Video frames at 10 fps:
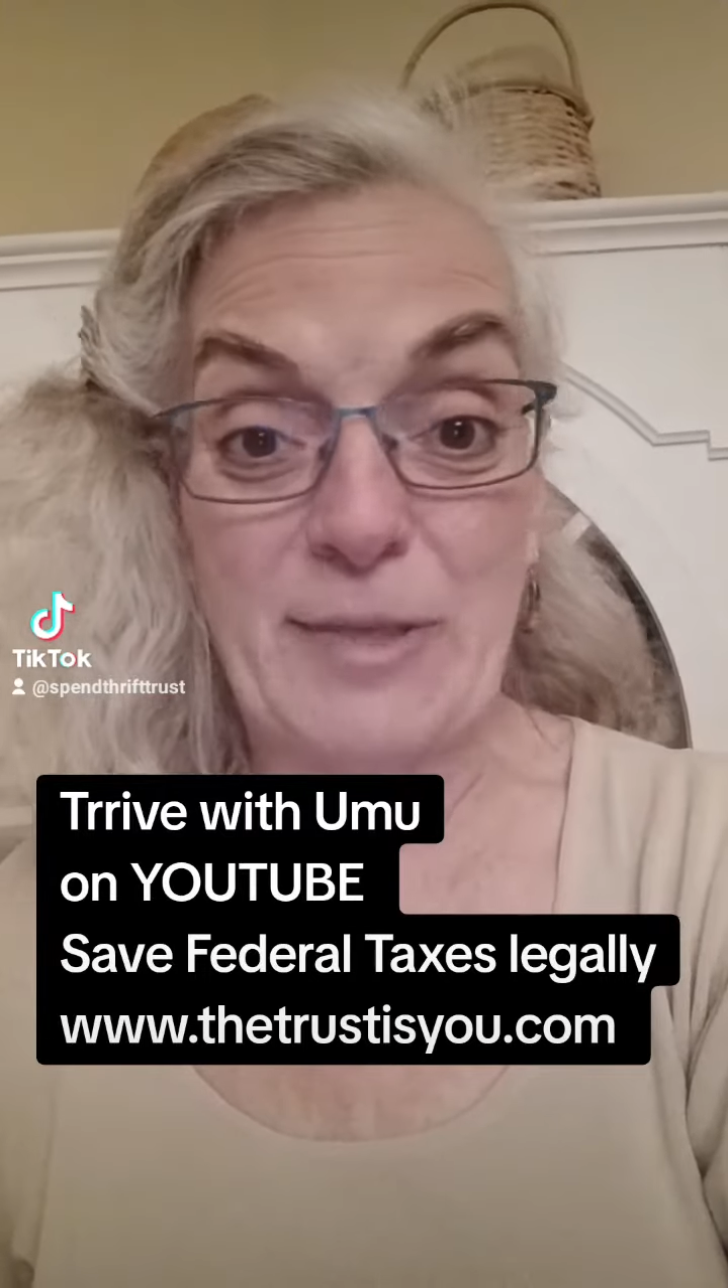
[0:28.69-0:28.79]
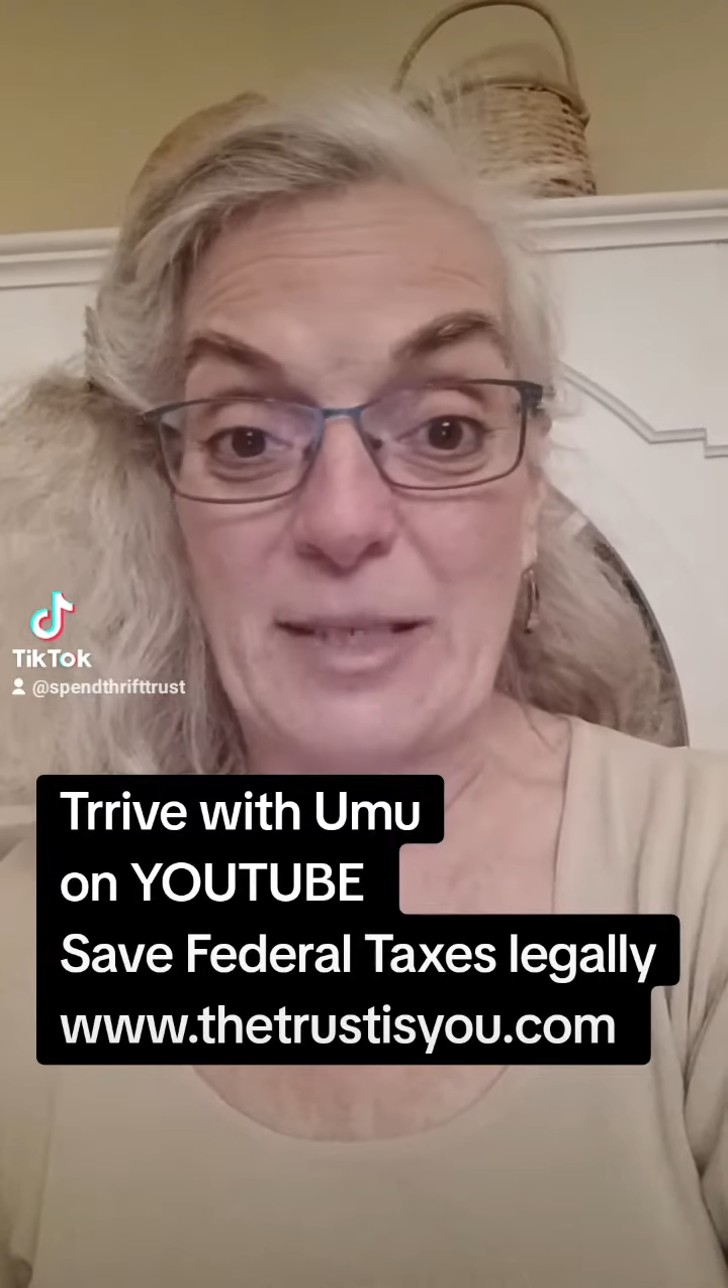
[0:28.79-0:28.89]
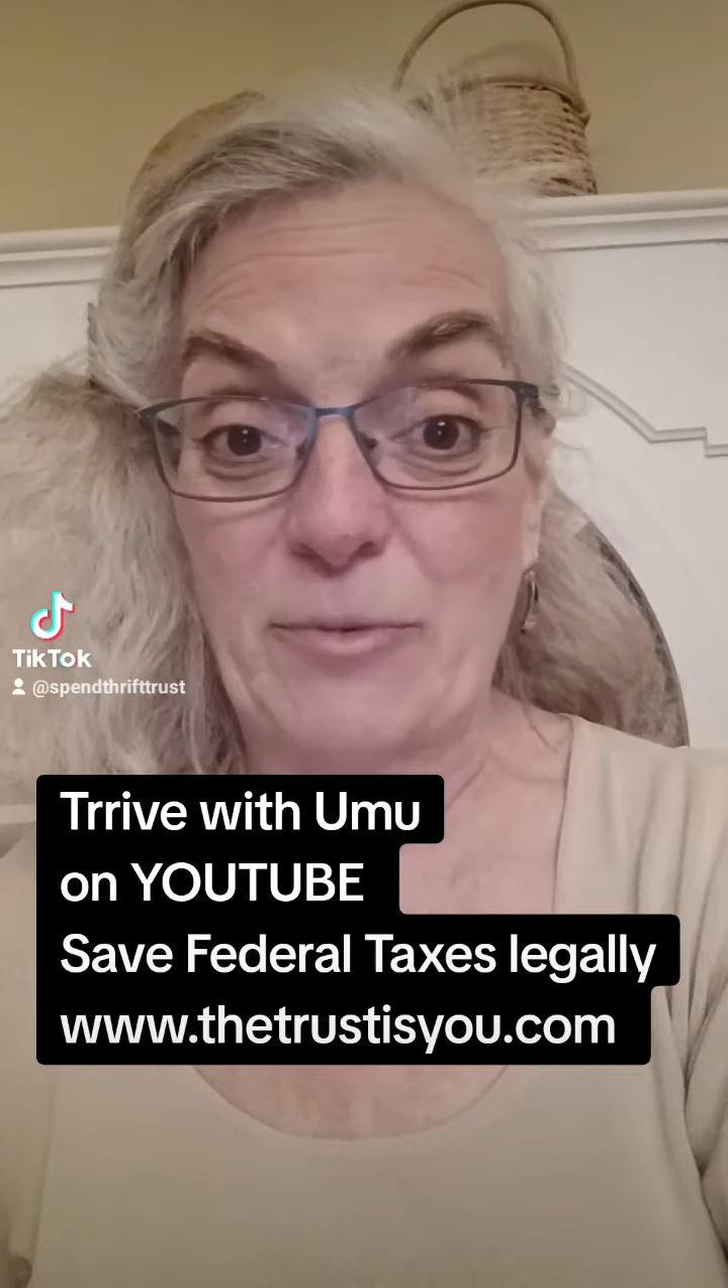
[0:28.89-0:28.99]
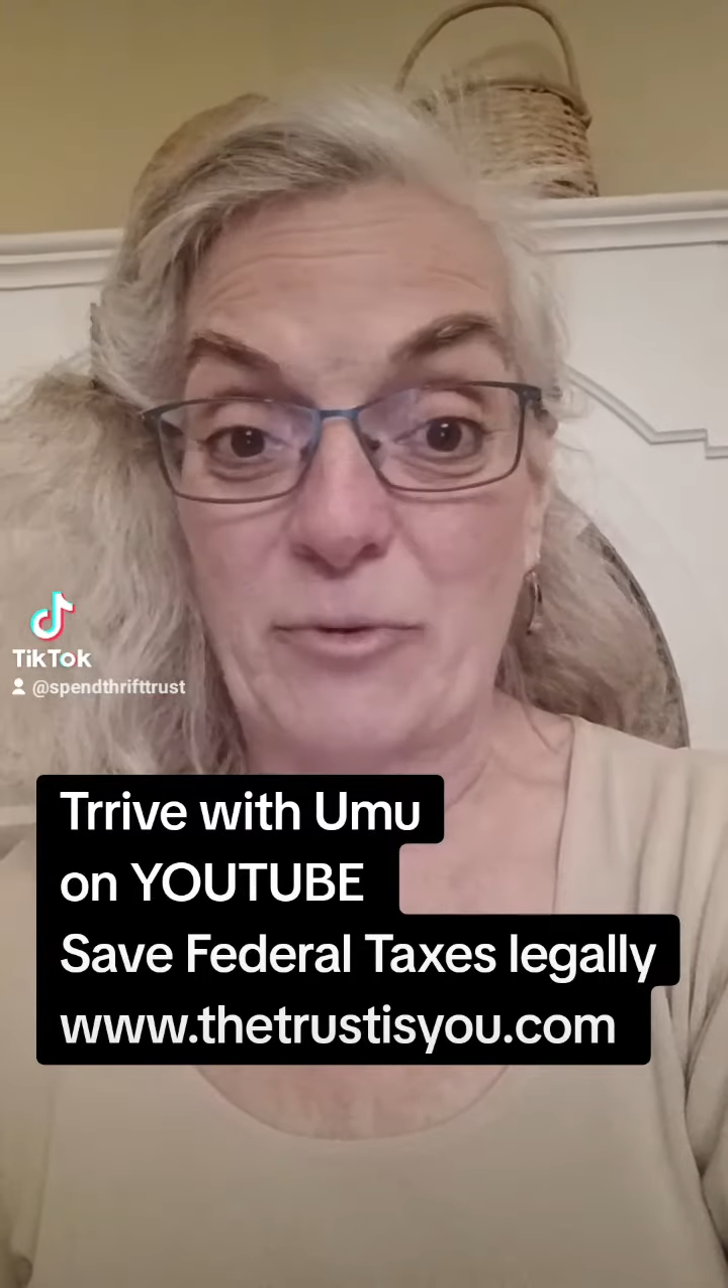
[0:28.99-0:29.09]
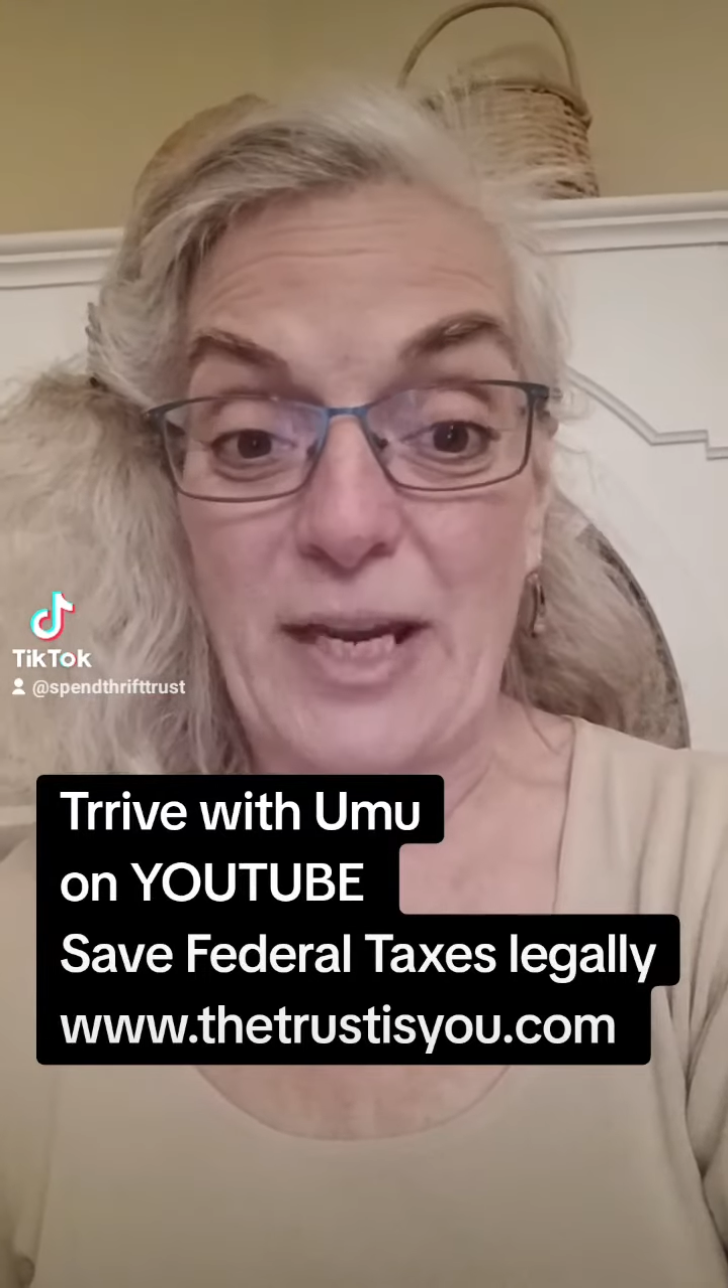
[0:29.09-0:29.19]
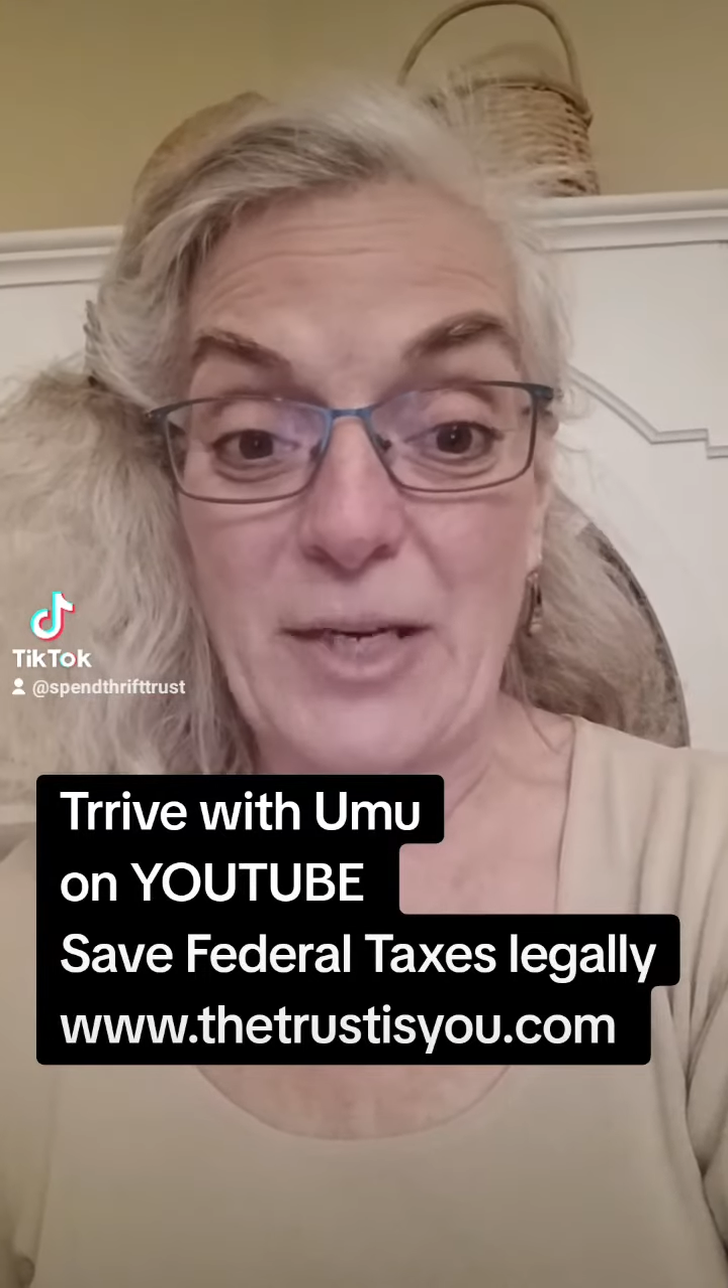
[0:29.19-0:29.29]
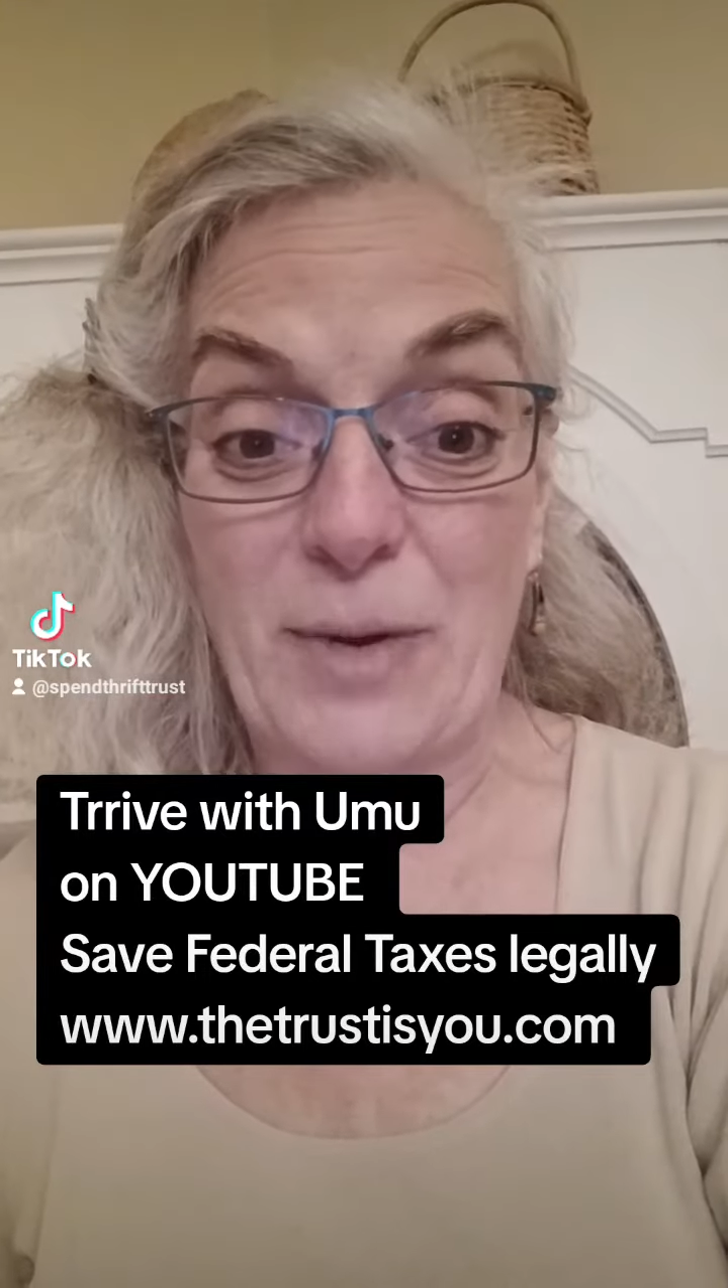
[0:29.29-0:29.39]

some great